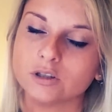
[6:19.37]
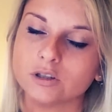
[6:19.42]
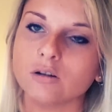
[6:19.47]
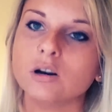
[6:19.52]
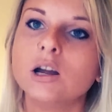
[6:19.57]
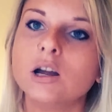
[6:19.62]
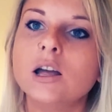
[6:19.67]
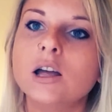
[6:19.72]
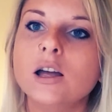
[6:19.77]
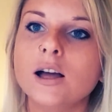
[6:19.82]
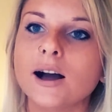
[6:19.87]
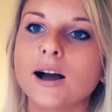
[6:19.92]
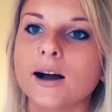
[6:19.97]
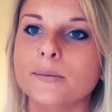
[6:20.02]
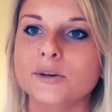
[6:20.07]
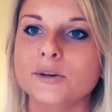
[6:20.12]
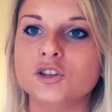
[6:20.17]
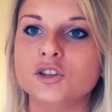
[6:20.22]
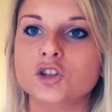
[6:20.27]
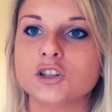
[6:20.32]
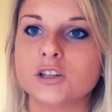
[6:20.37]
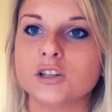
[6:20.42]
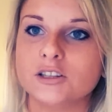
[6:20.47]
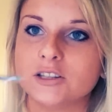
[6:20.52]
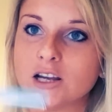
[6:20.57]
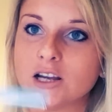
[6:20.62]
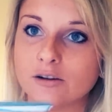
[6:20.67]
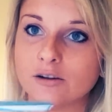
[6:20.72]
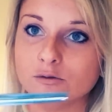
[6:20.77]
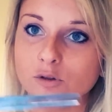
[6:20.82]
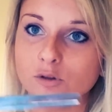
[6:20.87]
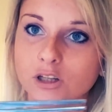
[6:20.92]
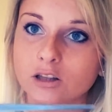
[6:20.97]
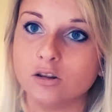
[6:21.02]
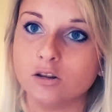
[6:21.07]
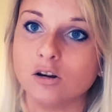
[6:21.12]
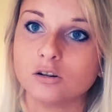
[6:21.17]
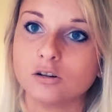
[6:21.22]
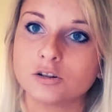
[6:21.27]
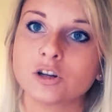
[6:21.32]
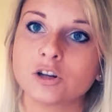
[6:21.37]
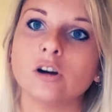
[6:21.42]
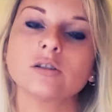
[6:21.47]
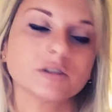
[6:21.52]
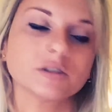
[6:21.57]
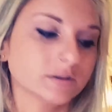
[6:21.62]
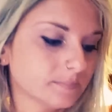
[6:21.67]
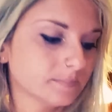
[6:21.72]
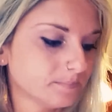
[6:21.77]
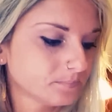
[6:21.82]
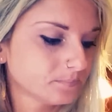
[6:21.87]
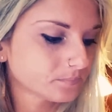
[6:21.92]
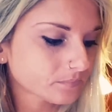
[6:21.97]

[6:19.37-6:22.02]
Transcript: So it's just nice to have really long tongs.